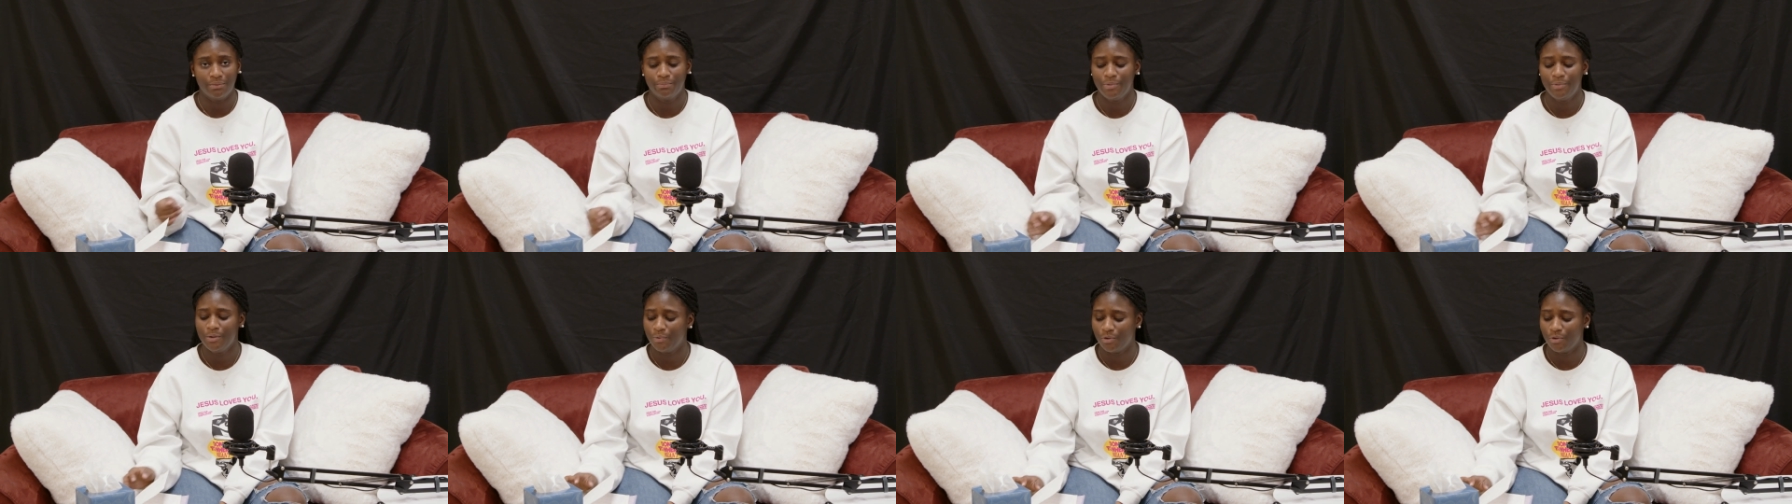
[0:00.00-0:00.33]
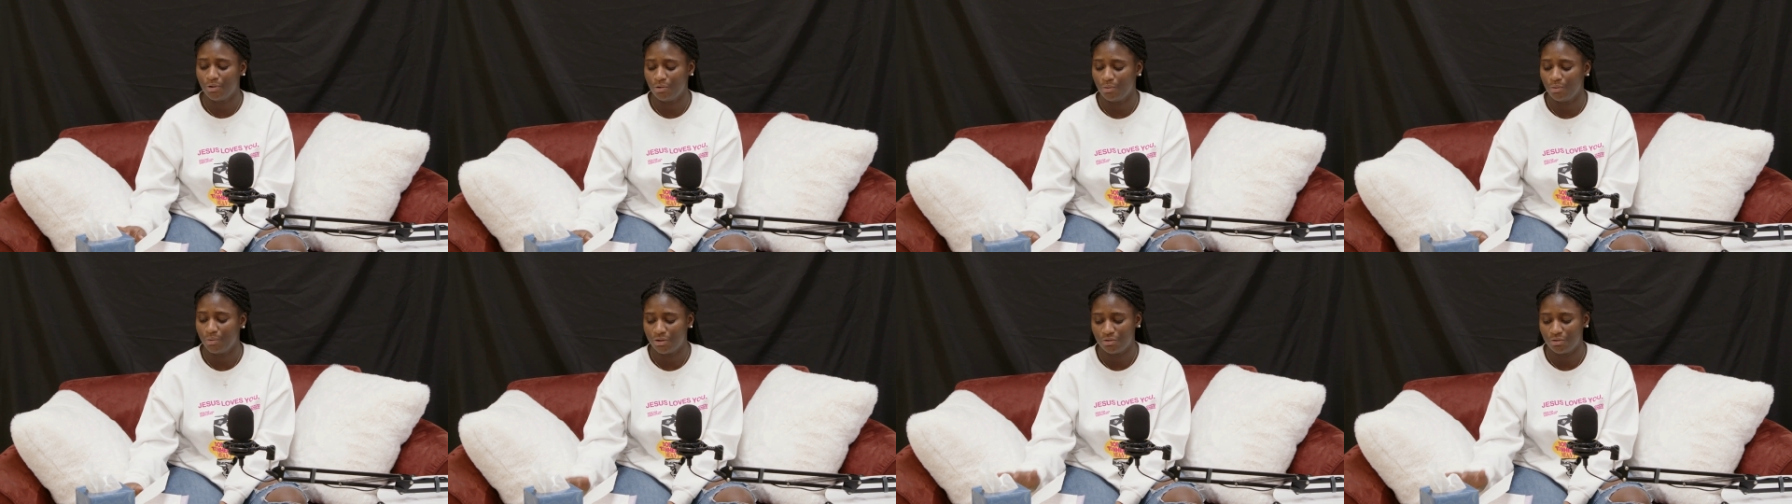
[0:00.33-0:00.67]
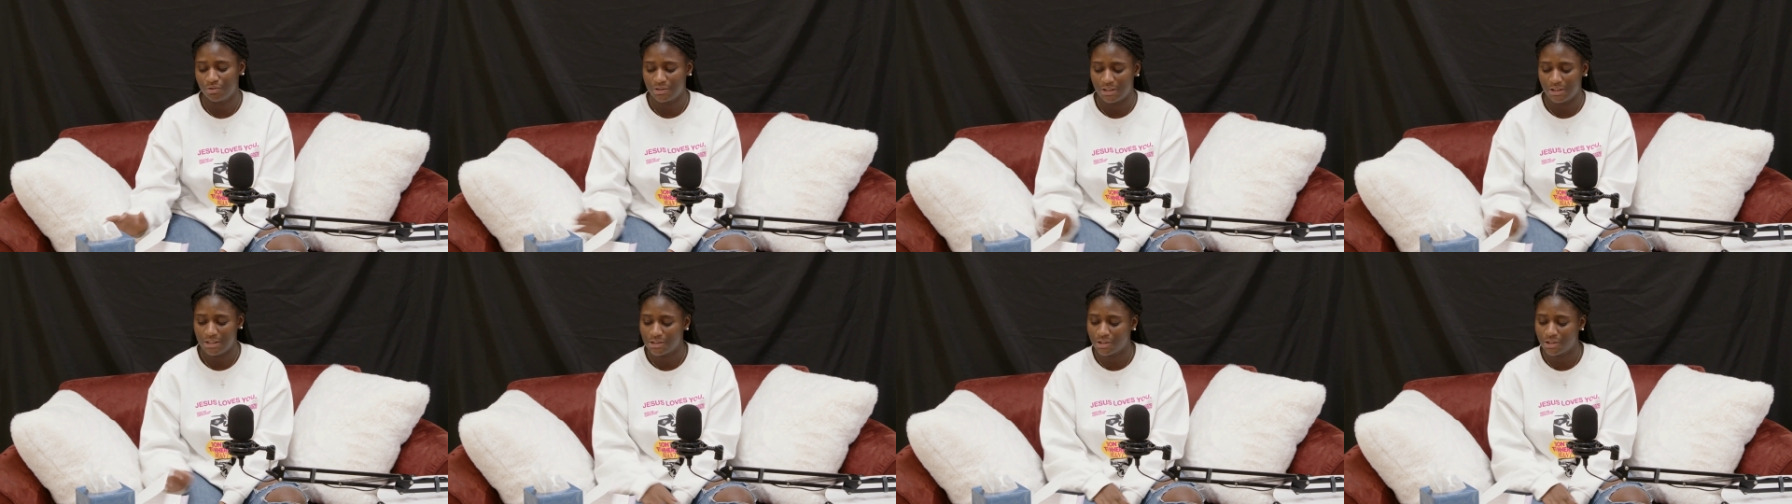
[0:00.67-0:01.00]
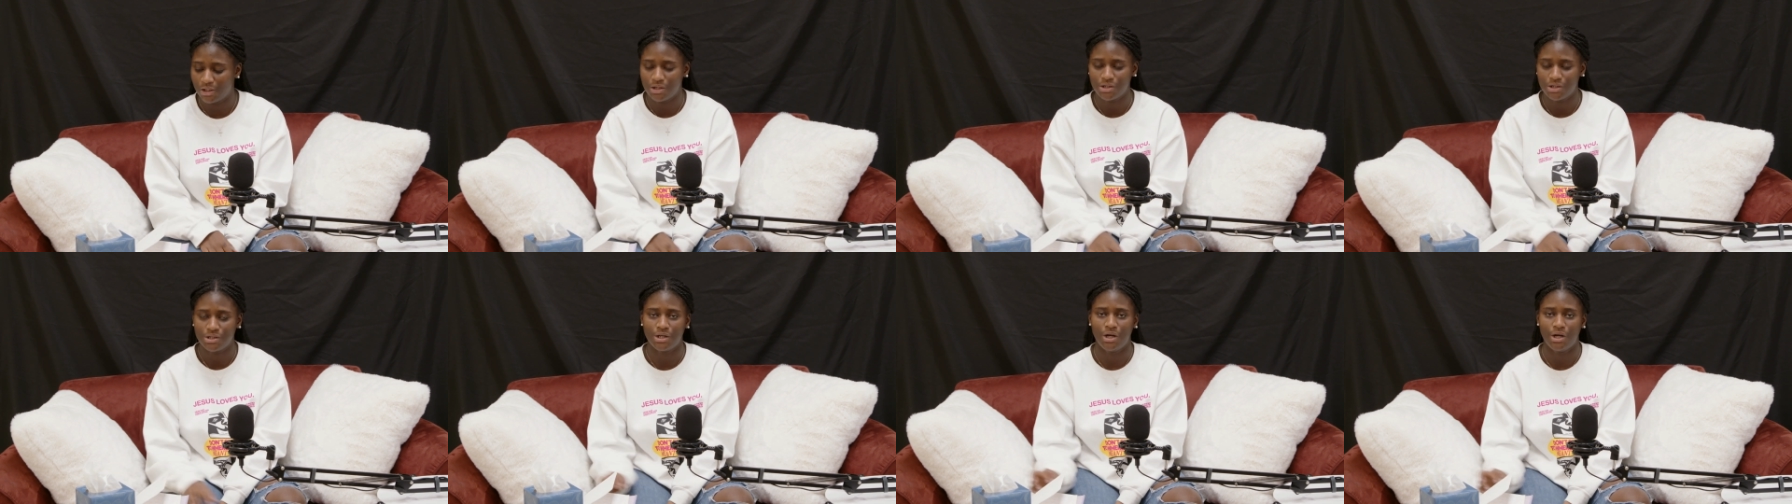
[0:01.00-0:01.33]
know what those things are.
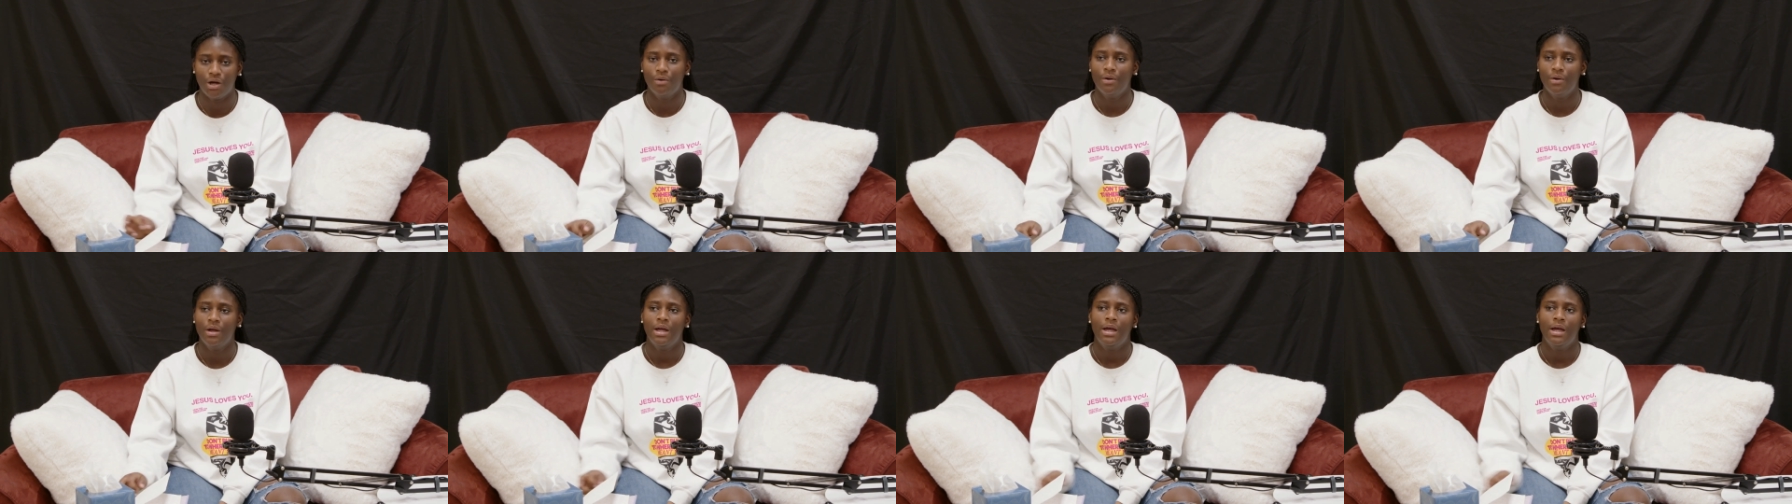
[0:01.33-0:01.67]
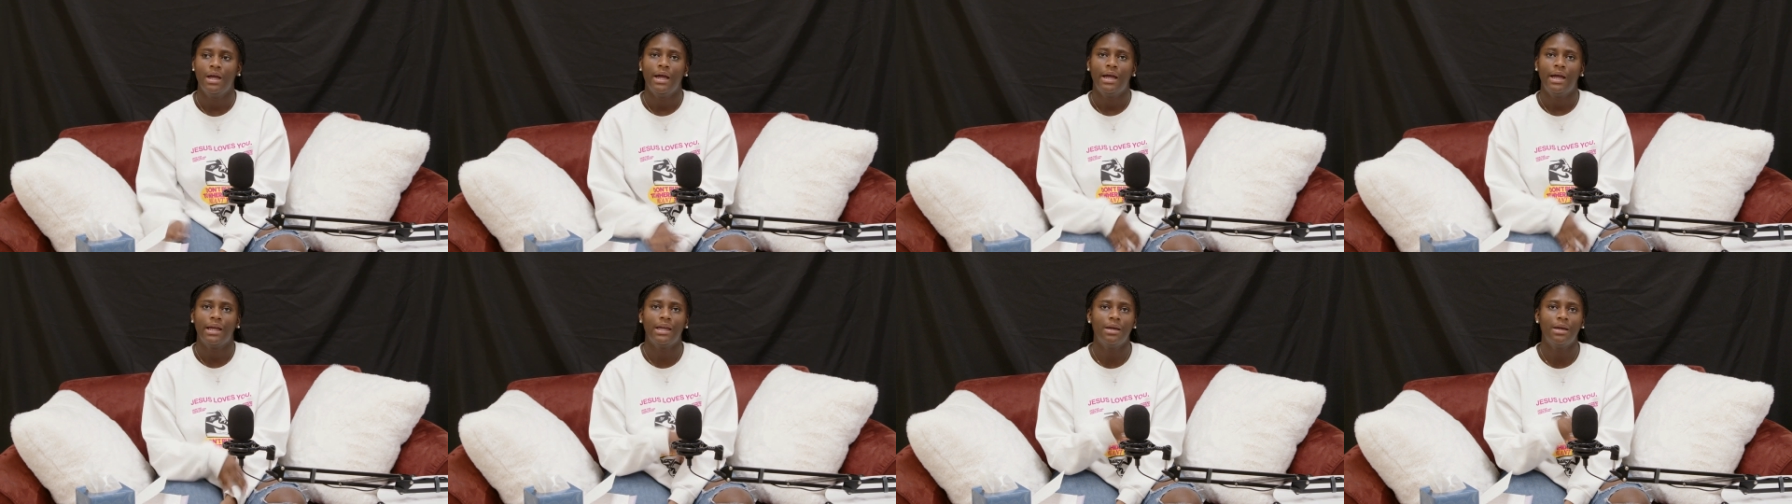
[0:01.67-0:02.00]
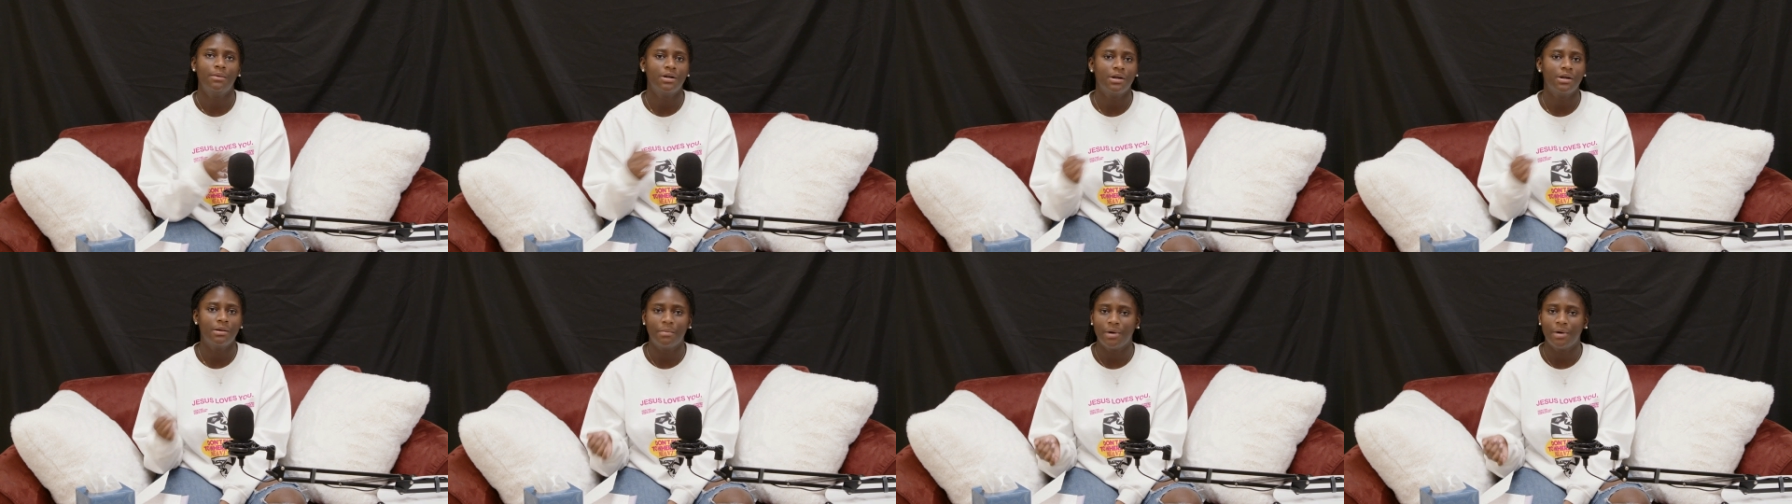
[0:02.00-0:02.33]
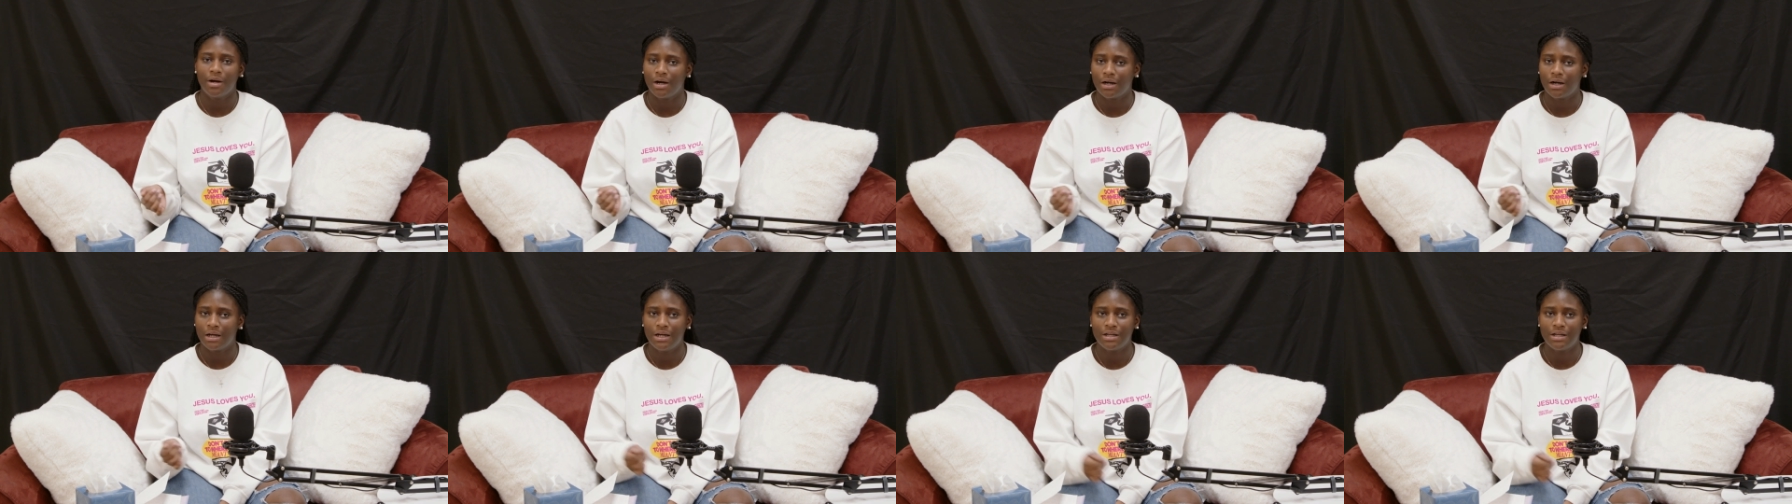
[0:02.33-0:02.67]
So I came to
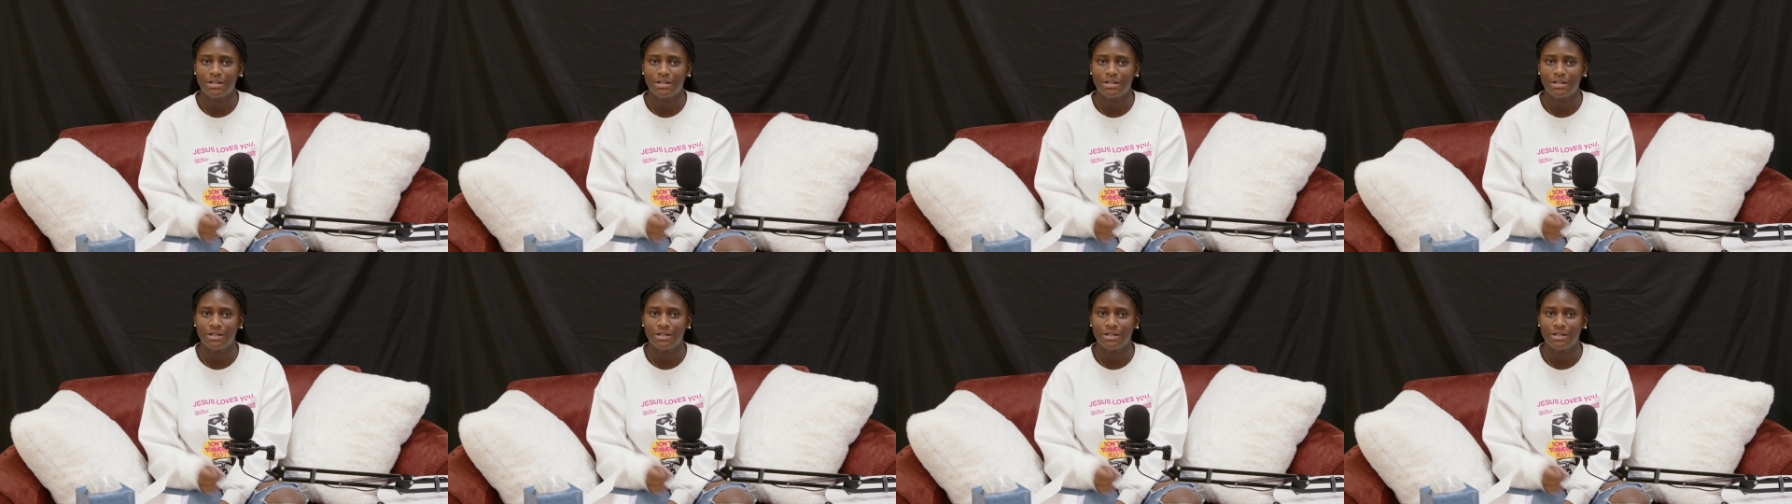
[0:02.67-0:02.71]
America,